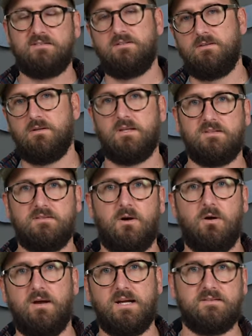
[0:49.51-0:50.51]
You know, that's
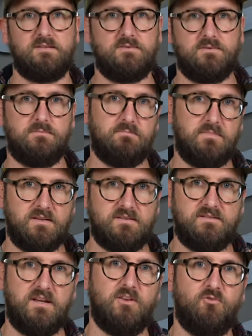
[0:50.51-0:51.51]
RX, that's what that
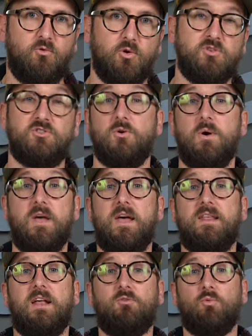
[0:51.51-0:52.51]
stands for. So
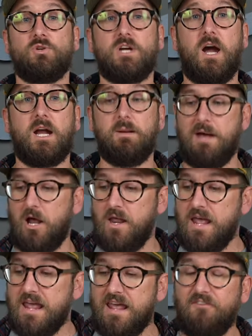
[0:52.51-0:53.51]
that's what we're talking about.
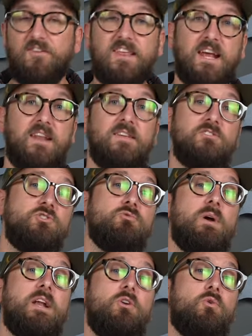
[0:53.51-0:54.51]
If at the end of this you're
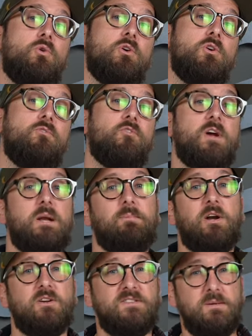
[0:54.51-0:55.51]
ready to order, don't forget
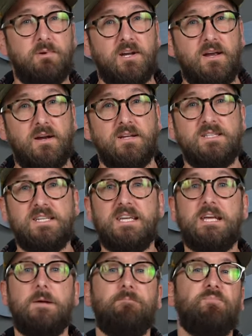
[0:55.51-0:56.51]
about our See Better
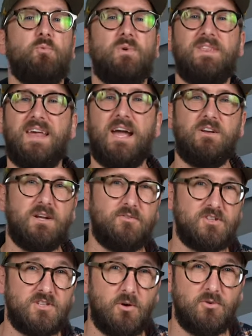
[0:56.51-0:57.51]
Guarantee. With that, you're
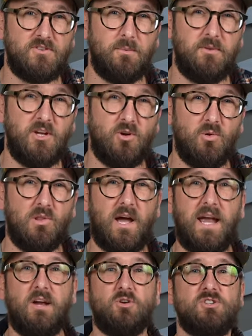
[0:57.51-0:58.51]
never stuck with something you don't
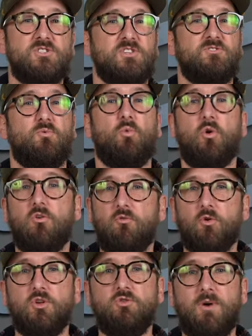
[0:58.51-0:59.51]
like or just doesn't work
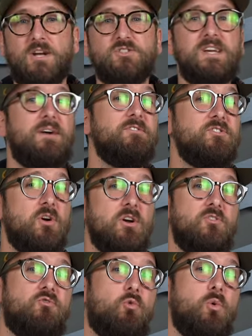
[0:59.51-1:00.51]
for you. You actually have as long
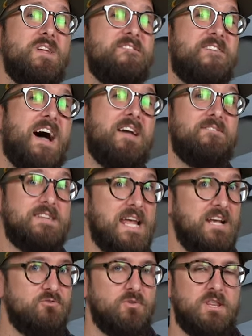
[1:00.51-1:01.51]
as 45
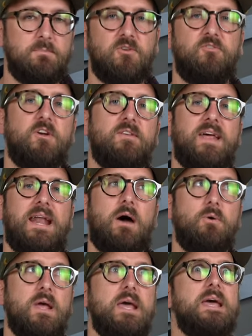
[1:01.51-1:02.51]
days with them to figure that
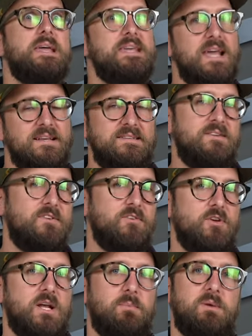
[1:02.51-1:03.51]
out. Yes, even
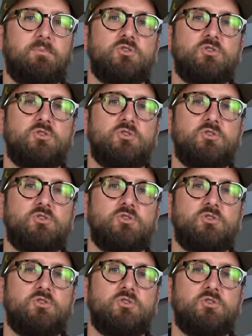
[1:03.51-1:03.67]
if you get them in